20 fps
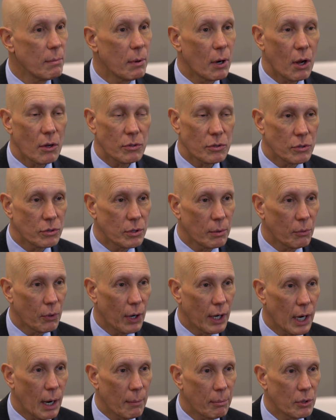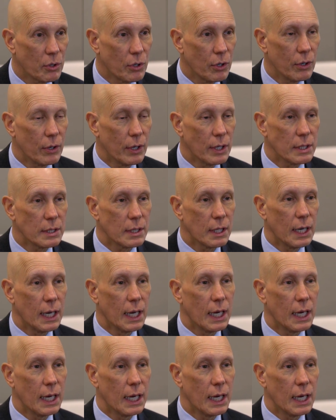but also some great opportunities.